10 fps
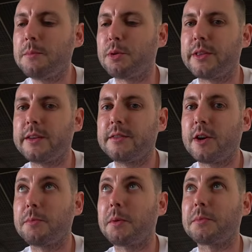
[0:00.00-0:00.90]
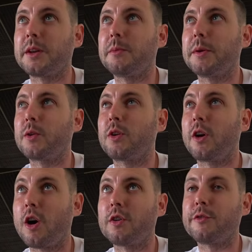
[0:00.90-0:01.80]
but this time I'm gonna be
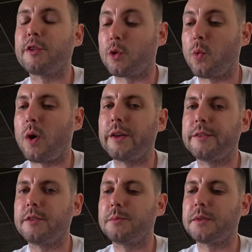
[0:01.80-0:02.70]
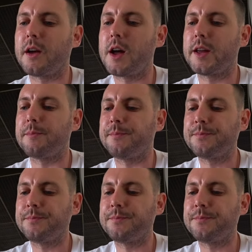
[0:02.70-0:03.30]
gone for quite some time.